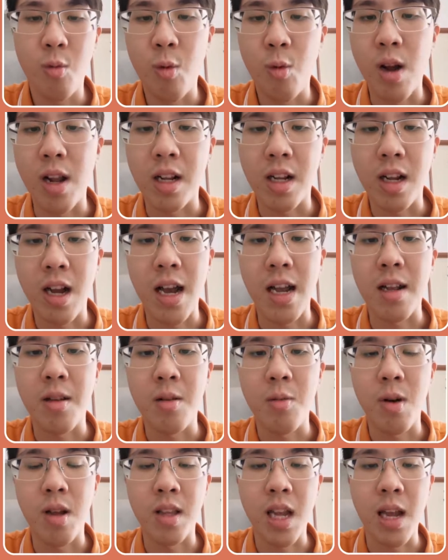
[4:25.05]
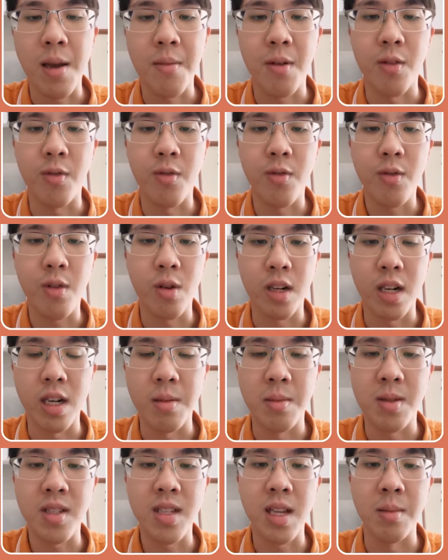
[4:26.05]
what type of
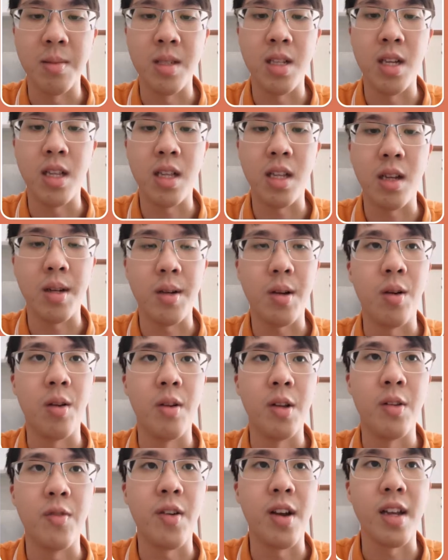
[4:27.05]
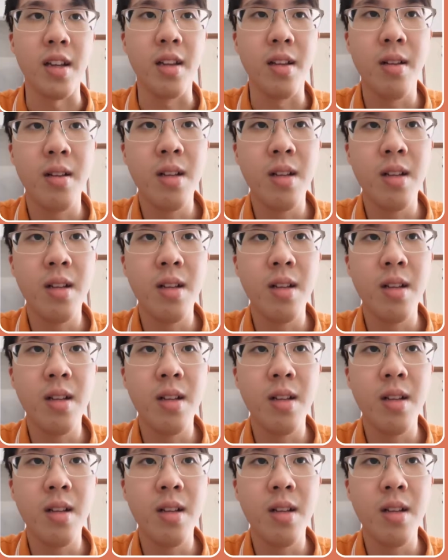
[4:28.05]
organisms are genetically modified.